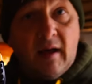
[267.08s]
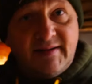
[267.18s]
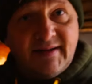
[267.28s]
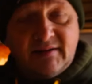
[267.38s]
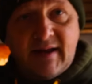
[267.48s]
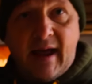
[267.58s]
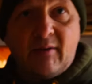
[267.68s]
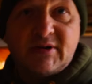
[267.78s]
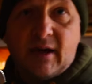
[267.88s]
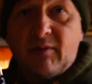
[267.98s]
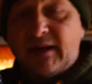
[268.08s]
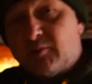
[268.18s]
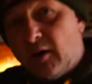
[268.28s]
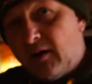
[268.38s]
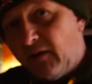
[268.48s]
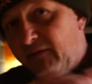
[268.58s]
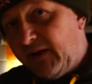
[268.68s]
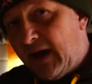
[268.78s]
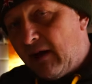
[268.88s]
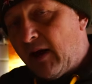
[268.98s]
until now. So that's why I've got the
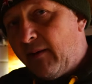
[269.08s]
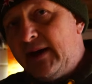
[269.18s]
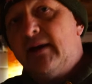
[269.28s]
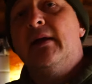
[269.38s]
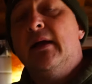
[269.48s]
video going.